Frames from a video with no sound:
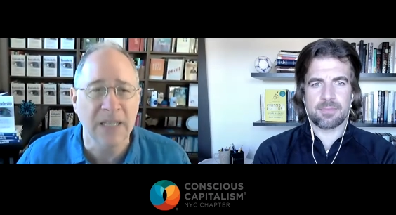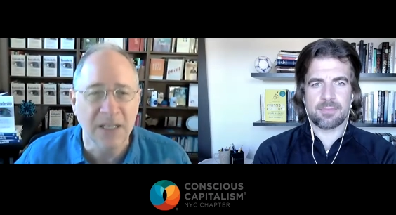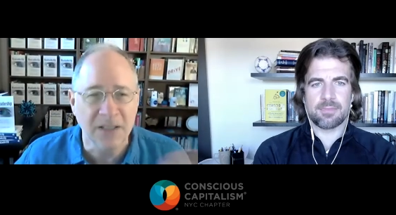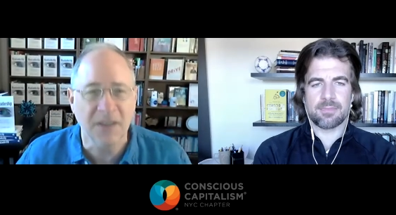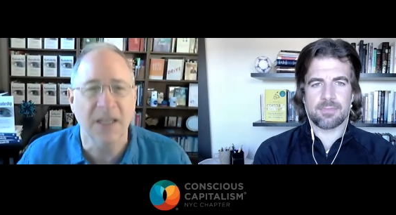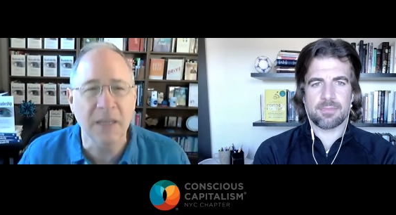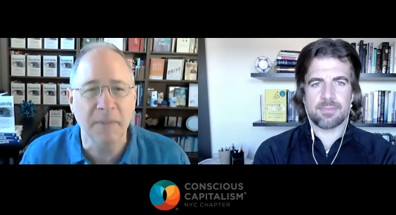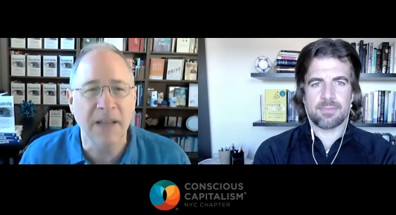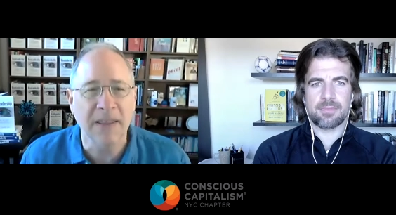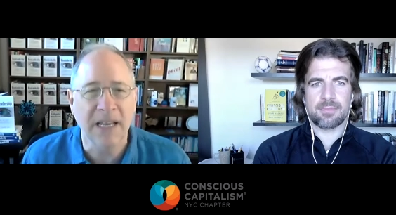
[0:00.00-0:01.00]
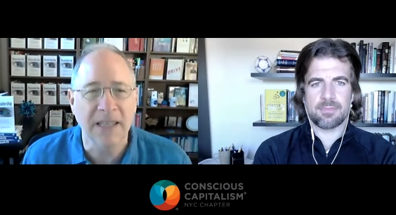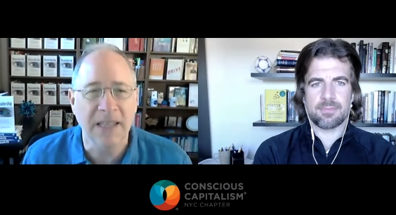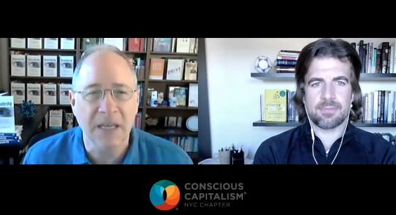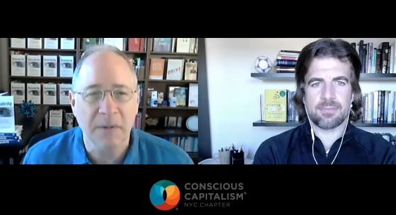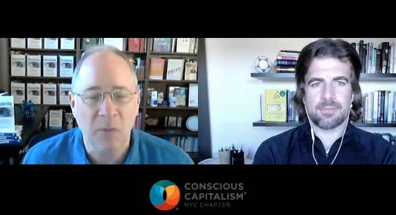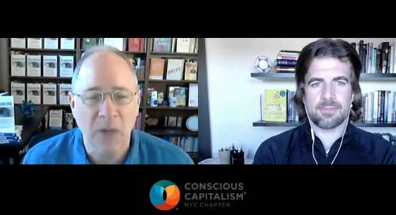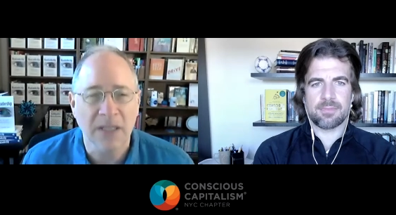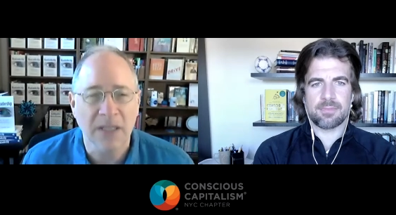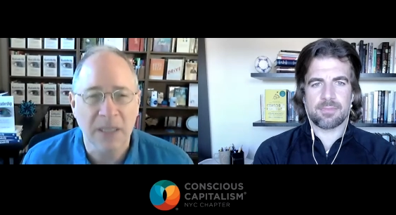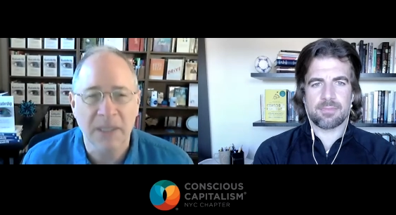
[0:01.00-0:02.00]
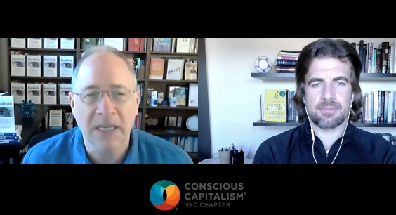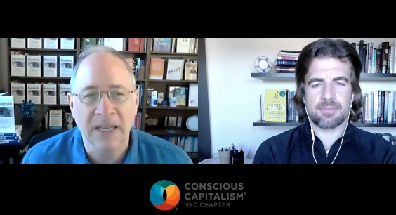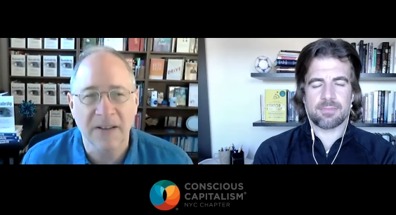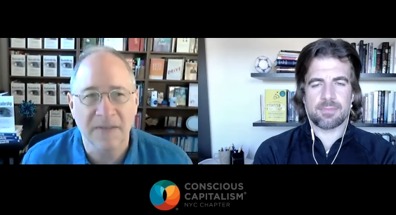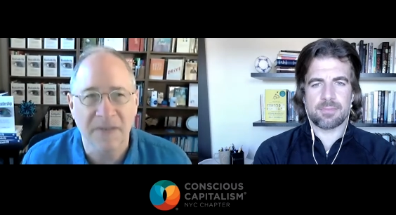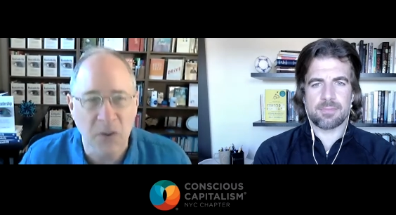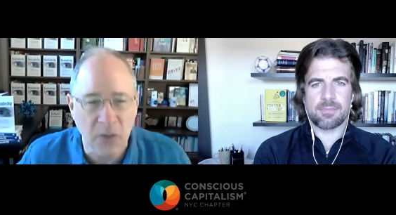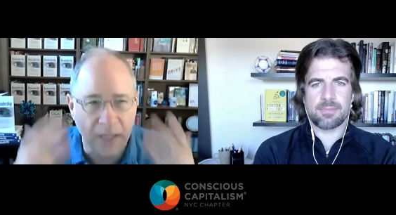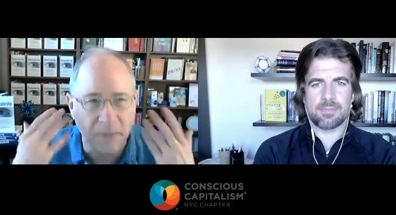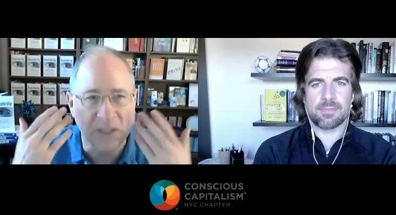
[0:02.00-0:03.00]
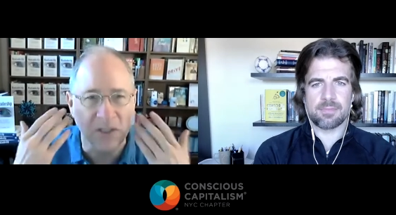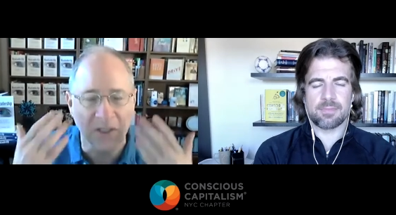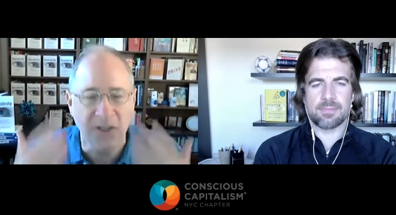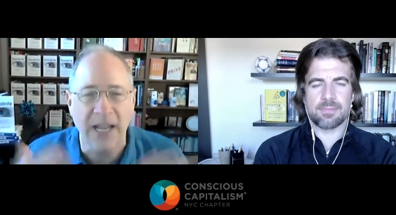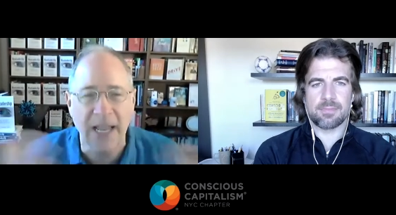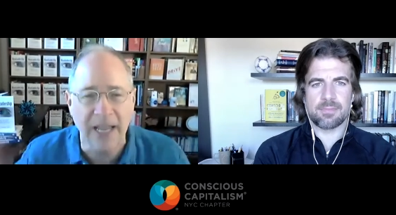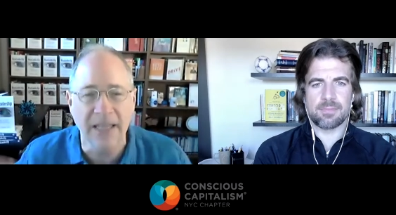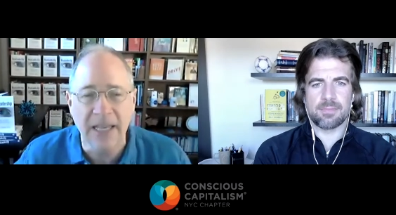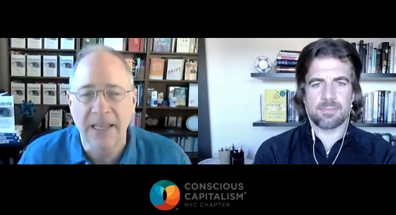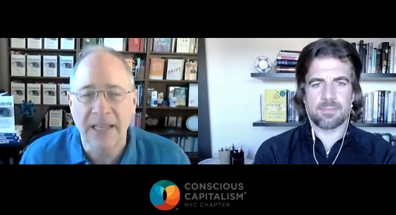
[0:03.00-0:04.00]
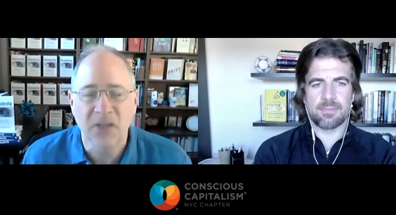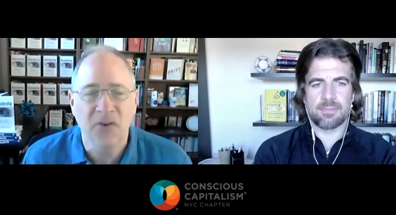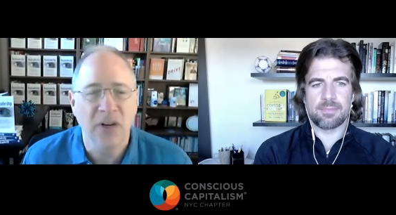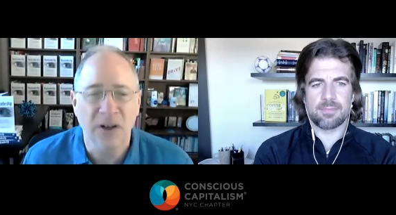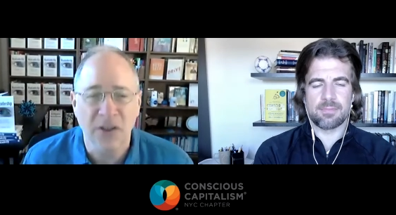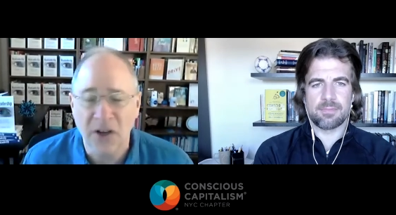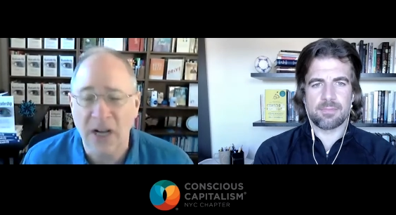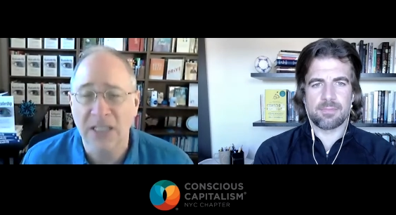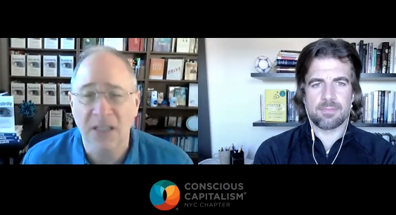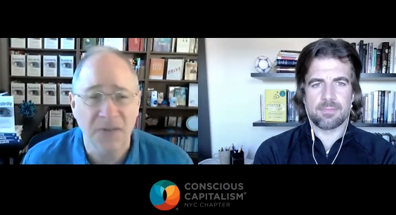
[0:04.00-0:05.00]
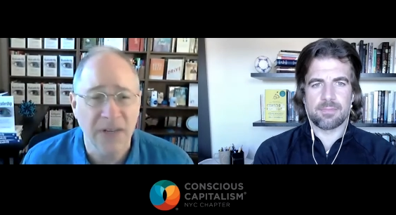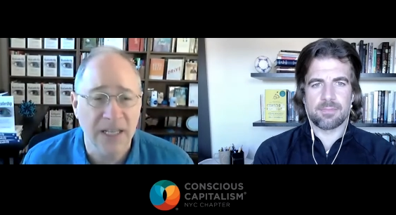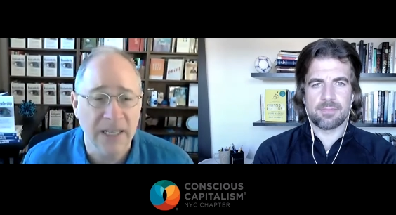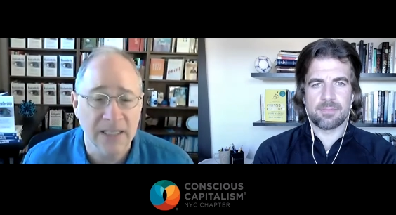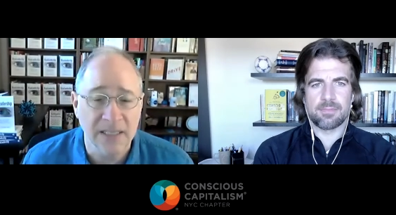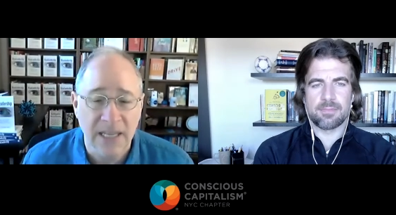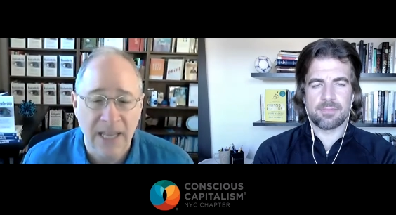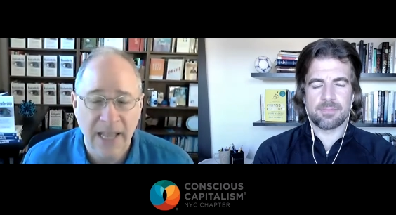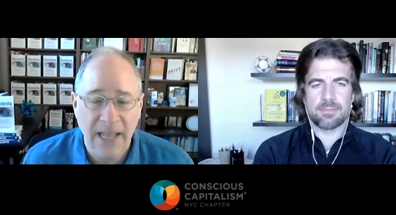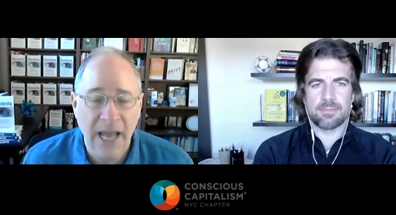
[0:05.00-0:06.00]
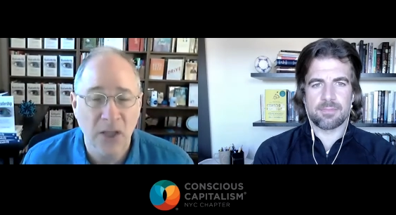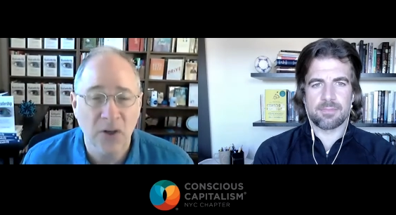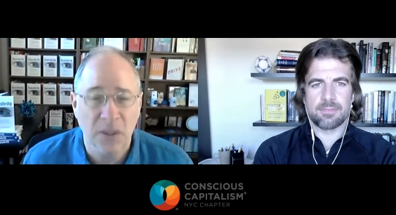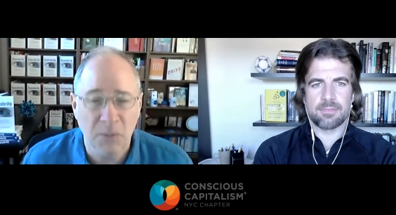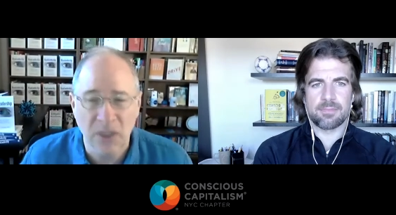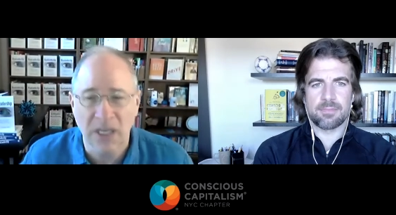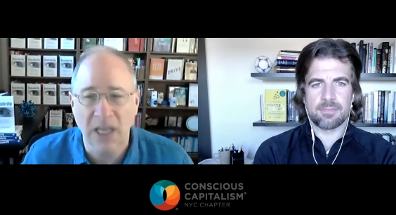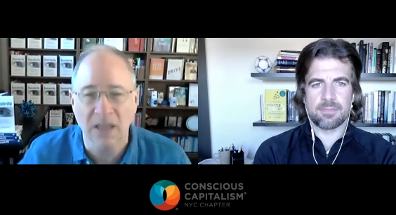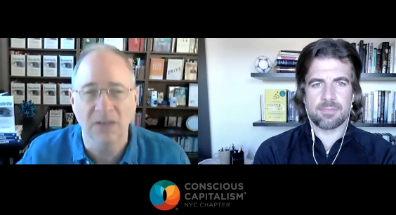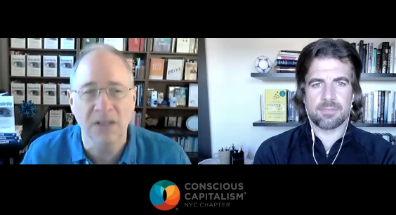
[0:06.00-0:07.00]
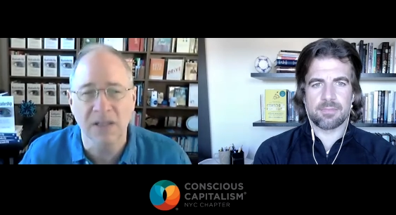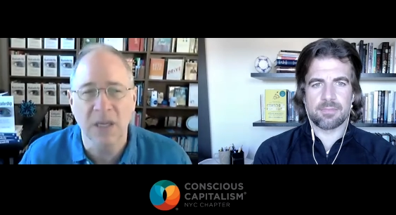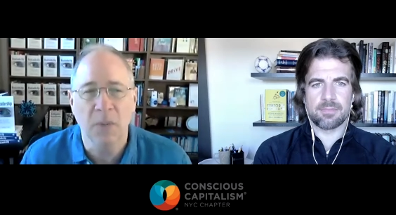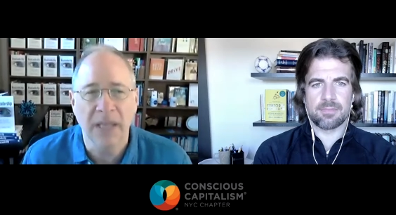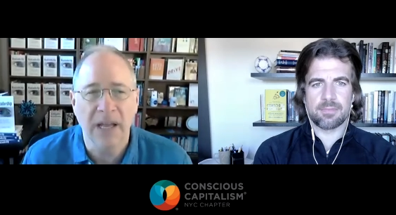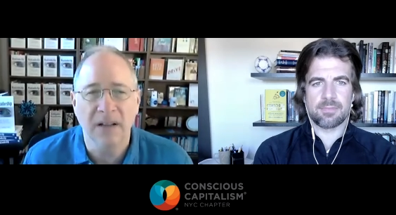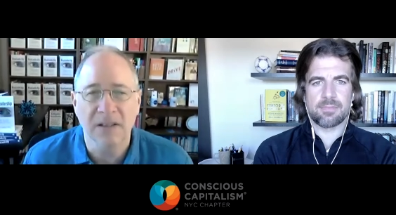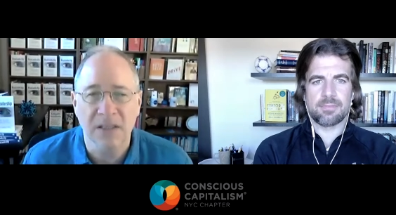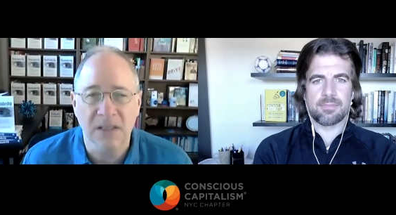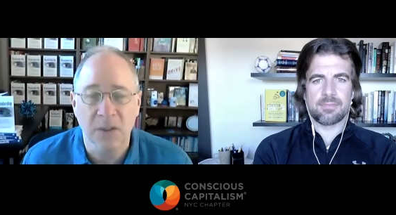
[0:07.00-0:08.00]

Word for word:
Speaker 1: So think about that. Think about what are some of the visual images in your head that trigger thoughts, feelings, and how do you communicate those to someone else to